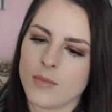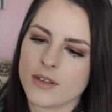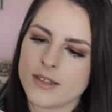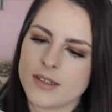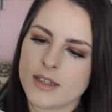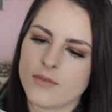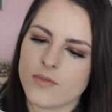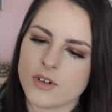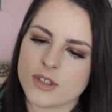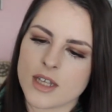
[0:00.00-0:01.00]
This is the
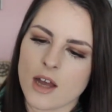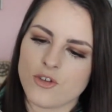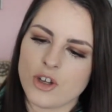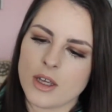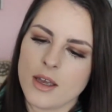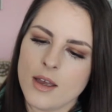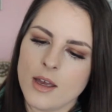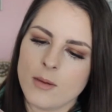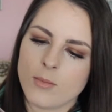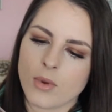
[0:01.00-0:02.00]
Versace
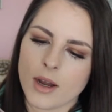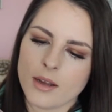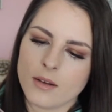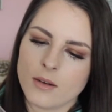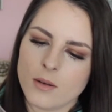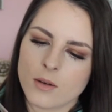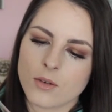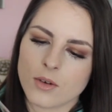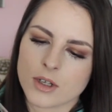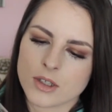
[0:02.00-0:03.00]
Bright
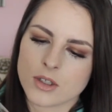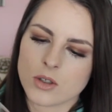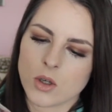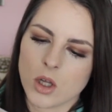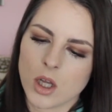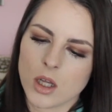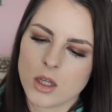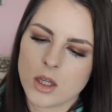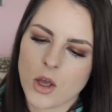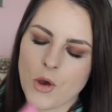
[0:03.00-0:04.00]
Crystal
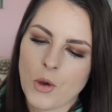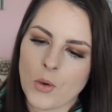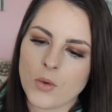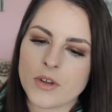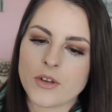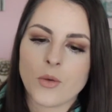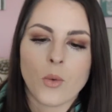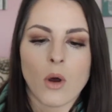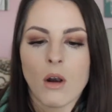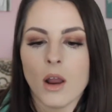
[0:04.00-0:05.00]
Eau de
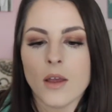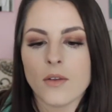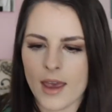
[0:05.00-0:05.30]
Toilette.